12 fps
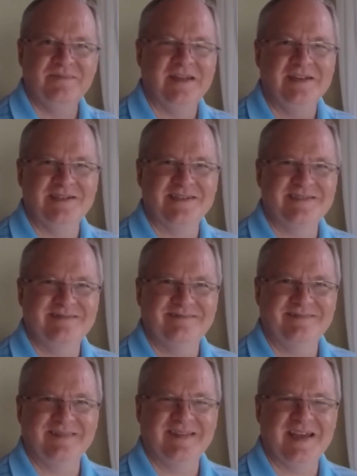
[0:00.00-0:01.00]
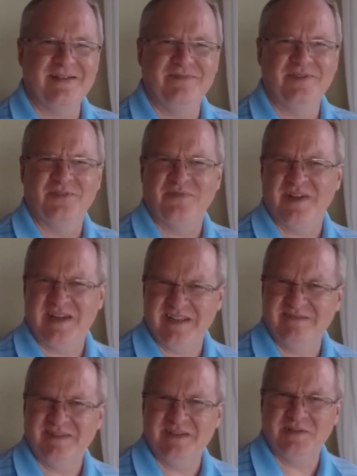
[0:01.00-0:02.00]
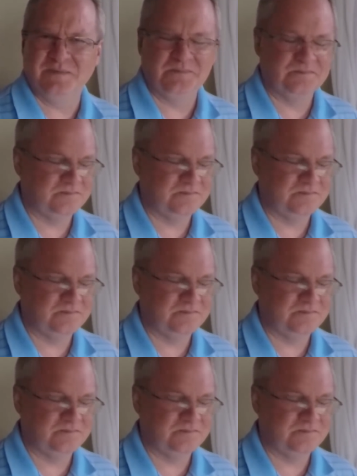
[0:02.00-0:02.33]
that it just kind of feels funny, you know.